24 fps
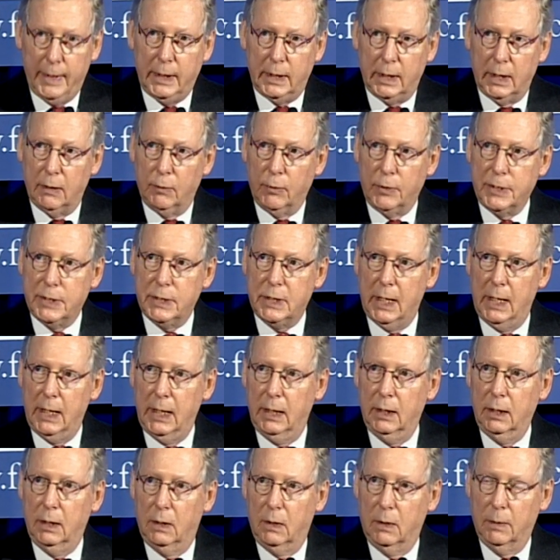What we did was
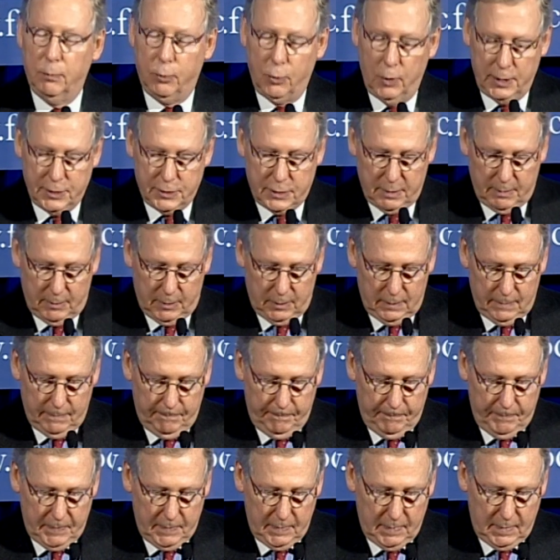stand on
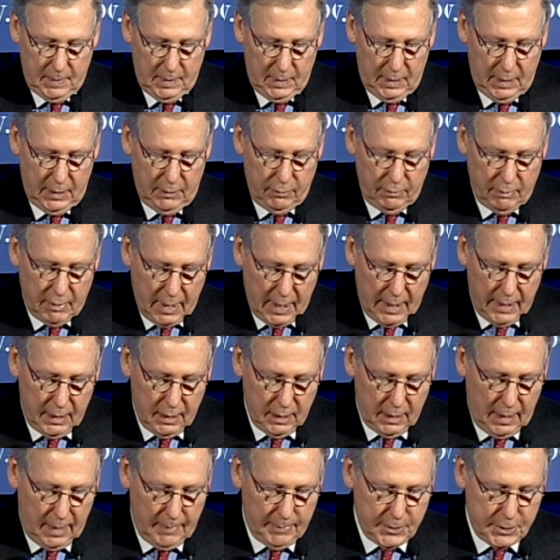principle in
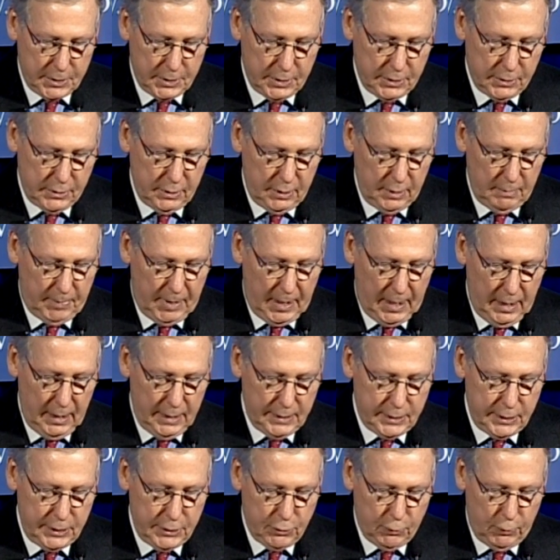united opposition to
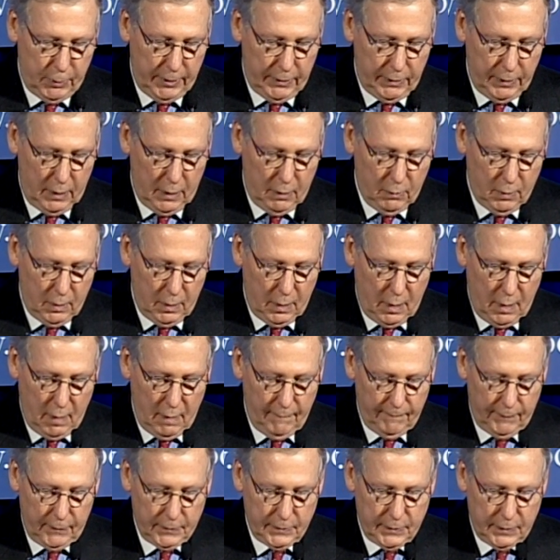policies we thought
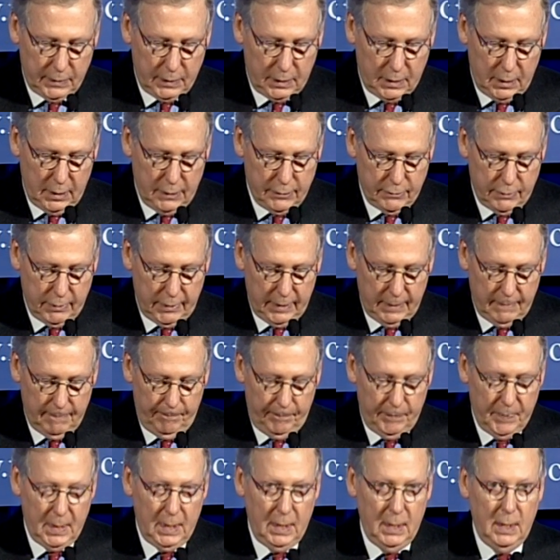were harmful to the
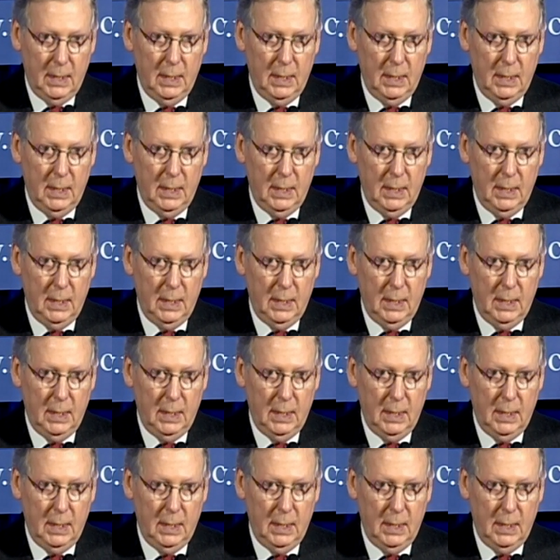country.